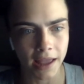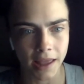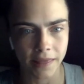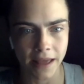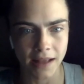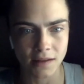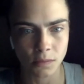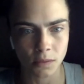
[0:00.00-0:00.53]
And
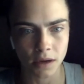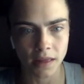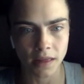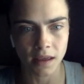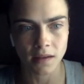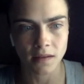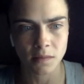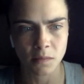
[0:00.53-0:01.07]
that's what I
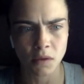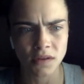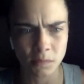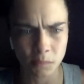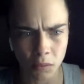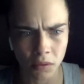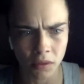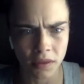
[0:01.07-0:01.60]
think is the most
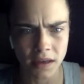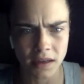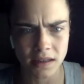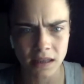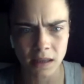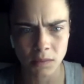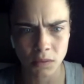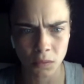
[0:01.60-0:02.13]
important thing to
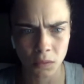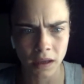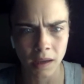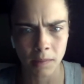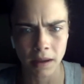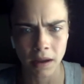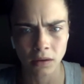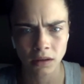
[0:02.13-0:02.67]
keep talking
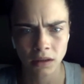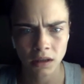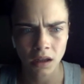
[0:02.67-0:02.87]
about.